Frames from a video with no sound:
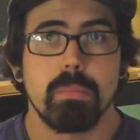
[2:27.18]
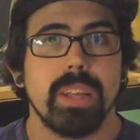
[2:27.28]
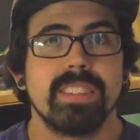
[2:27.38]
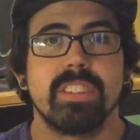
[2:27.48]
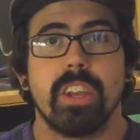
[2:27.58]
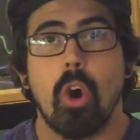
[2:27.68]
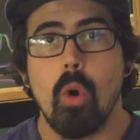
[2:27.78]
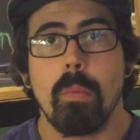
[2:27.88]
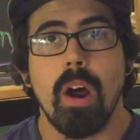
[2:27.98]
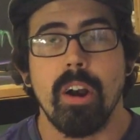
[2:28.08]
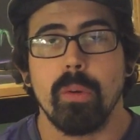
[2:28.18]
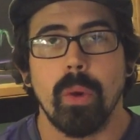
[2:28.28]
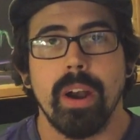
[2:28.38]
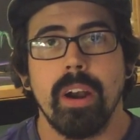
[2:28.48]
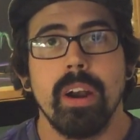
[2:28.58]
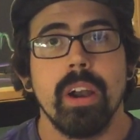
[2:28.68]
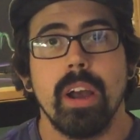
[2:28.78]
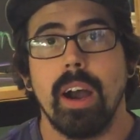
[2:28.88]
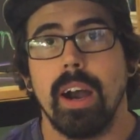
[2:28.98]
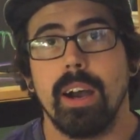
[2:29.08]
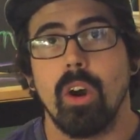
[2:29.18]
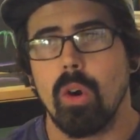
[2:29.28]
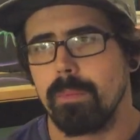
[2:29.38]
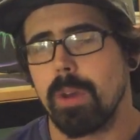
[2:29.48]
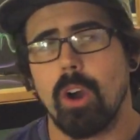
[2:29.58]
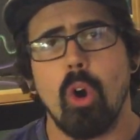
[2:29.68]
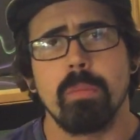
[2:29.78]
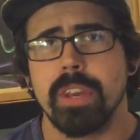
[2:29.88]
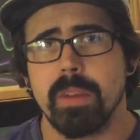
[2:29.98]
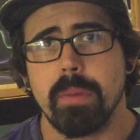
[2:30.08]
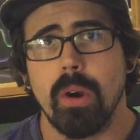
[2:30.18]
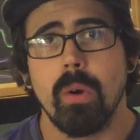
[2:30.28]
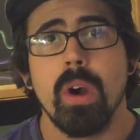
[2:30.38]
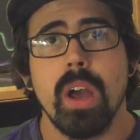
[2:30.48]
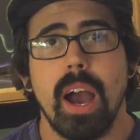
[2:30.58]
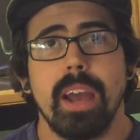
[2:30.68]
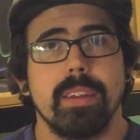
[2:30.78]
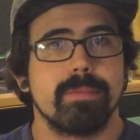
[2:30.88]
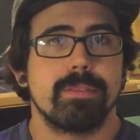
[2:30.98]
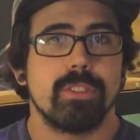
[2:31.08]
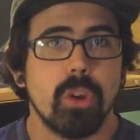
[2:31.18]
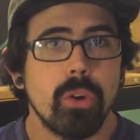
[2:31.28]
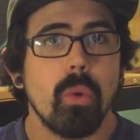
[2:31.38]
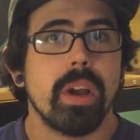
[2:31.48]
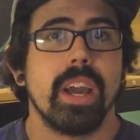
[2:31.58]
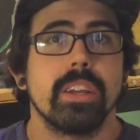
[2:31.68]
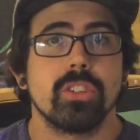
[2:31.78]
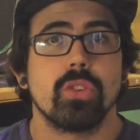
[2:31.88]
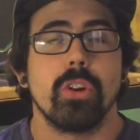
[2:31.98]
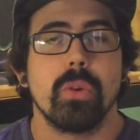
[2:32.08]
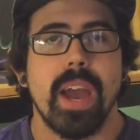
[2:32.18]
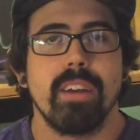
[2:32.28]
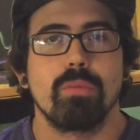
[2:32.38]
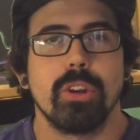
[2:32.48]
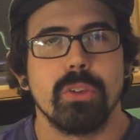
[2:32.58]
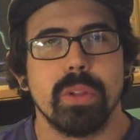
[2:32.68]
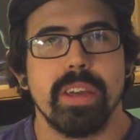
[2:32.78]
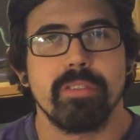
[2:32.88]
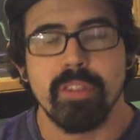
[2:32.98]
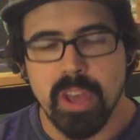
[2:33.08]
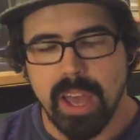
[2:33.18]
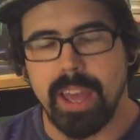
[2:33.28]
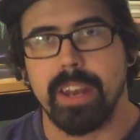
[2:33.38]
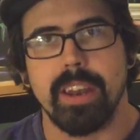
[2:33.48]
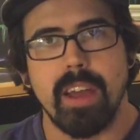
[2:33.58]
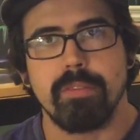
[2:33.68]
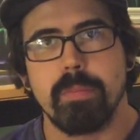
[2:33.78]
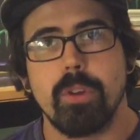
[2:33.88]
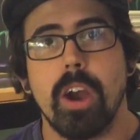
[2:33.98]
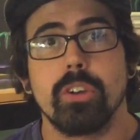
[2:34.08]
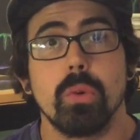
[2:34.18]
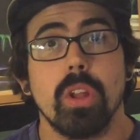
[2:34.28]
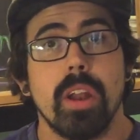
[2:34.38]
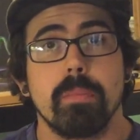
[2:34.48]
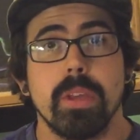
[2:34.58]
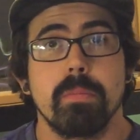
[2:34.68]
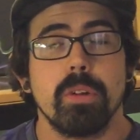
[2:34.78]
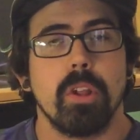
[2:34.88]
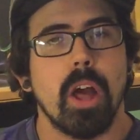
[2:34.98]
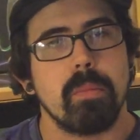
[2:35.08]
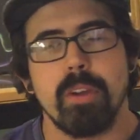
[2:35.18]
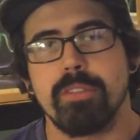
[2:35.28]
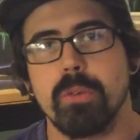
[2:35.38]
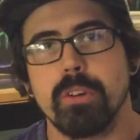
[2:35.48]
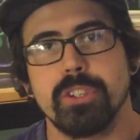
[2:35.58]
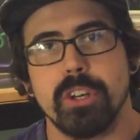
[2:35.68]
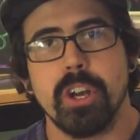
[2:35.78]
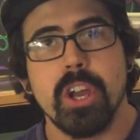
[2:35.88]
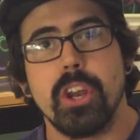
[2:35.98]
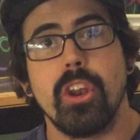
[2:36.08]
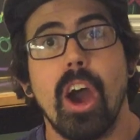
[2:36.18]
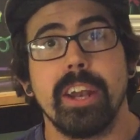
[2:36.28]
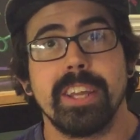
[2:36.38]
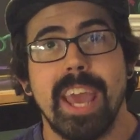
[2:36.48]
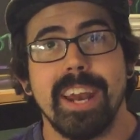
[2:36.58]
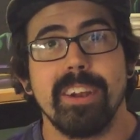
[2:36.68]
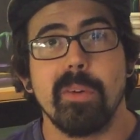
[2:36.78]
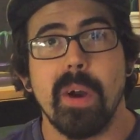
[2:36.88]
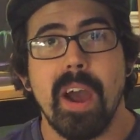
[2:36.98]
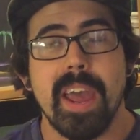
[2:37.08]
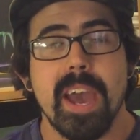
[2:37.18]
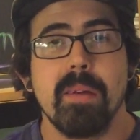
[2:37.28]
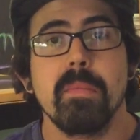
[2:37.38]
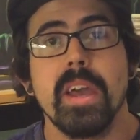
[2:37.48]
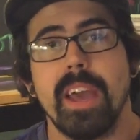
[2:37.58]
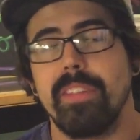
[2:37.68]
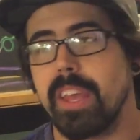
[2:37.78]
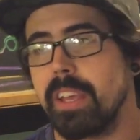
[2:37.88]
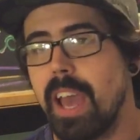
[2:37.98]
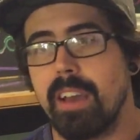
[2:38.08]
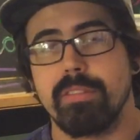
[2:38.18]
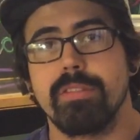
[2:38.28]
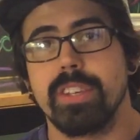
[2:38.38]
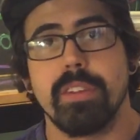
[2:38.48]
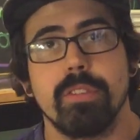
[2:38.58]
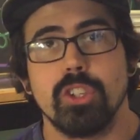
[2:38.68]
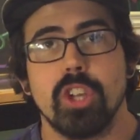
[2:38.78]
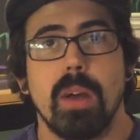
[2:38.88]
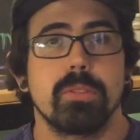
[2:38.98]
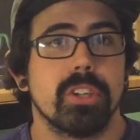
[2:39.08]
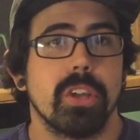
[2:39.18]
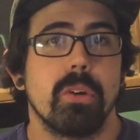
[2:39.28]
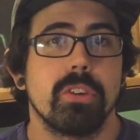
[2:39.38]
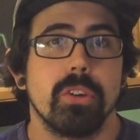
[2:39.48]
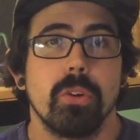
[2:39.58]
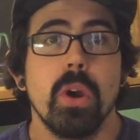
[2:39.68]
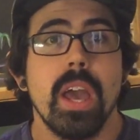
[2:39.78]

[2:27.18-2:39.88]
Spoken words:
places like Home Hardware, Home Depot. I don't know what kind of store you have where you live, and I've talked to a lot of people. A lot of my viewers are not in Canada where I am, and they have different shops to go to,